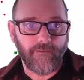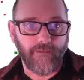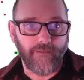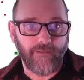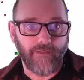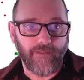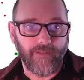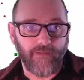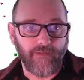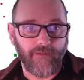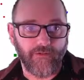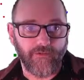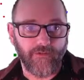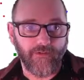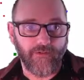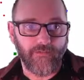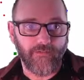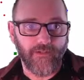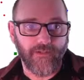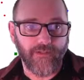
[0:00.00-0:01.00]
It's going to make it hard
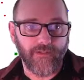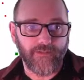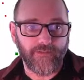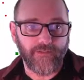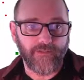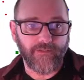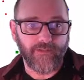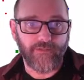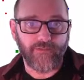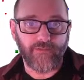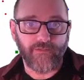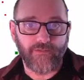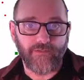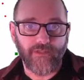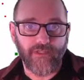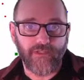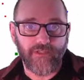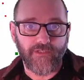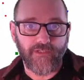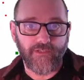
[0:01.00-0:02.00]
to compare because I just
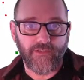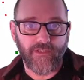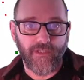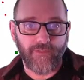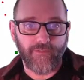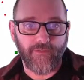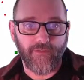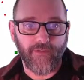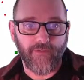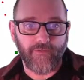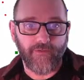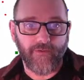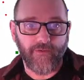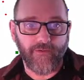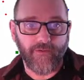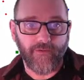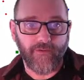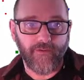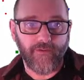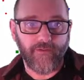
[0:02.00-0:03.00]
changed the shape of that
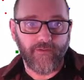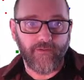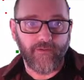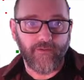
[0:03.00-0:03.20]
one.